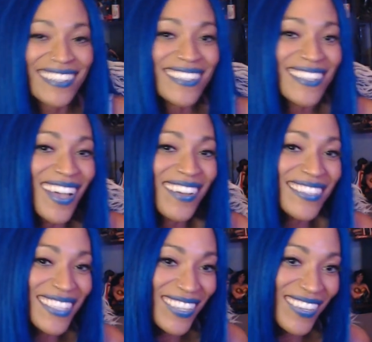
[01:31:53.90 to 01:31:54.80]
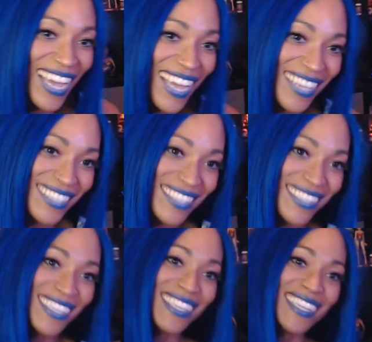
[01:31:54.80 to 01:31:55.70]
So I'll see you guys.
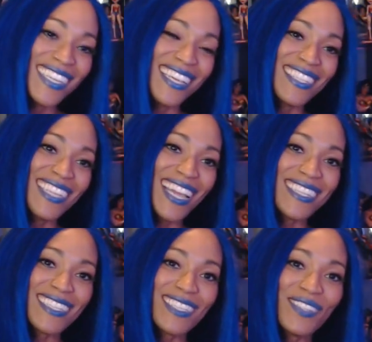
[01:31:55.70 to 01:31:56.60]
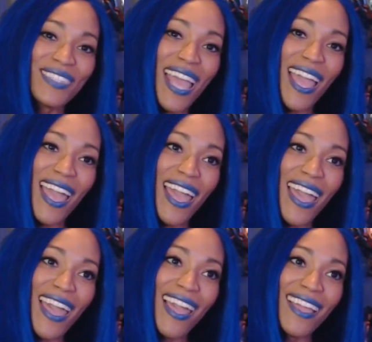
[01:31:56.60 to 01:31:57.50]
I'll see you guys next
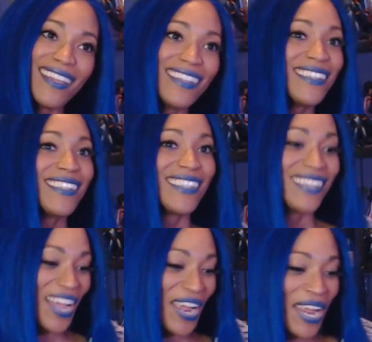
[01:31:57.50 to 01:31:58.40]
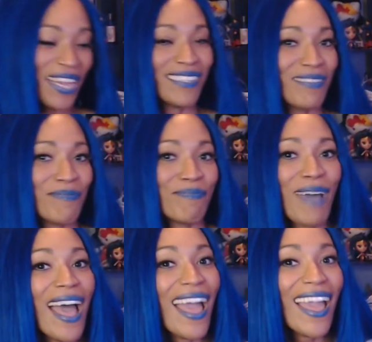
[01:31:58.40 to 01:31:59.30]
Tuesday. All right.
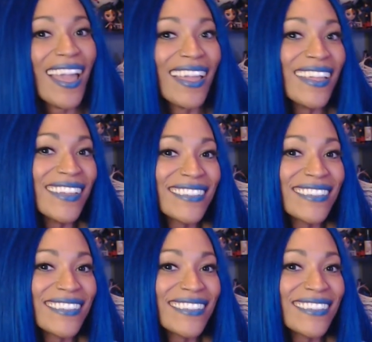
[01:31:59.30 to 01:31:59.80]
Bye.